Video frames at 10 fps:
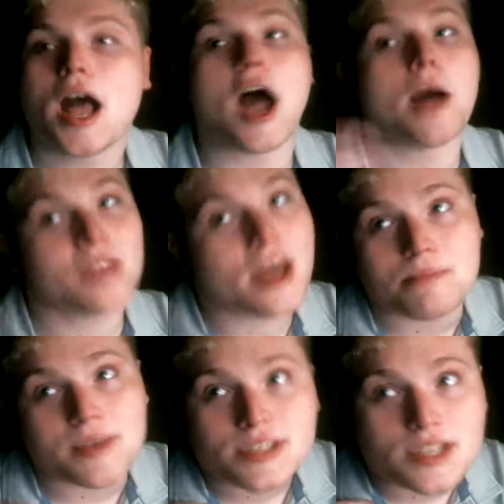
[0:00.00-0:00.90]
I'm not a
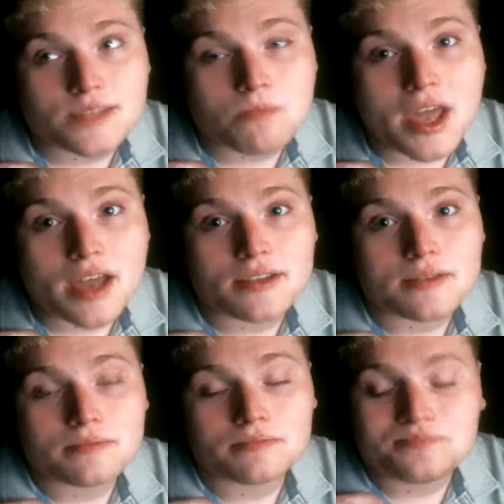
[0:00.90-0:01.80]
businessman,
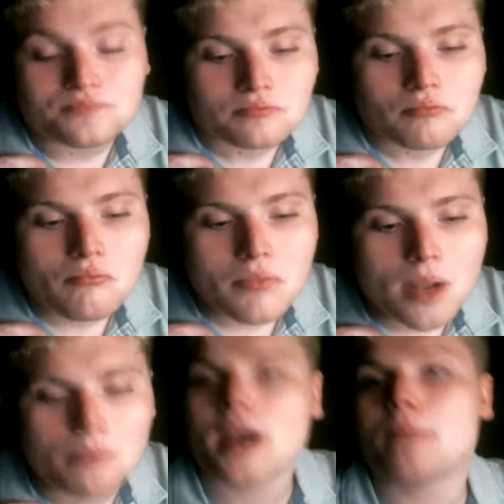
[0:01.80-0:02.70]
but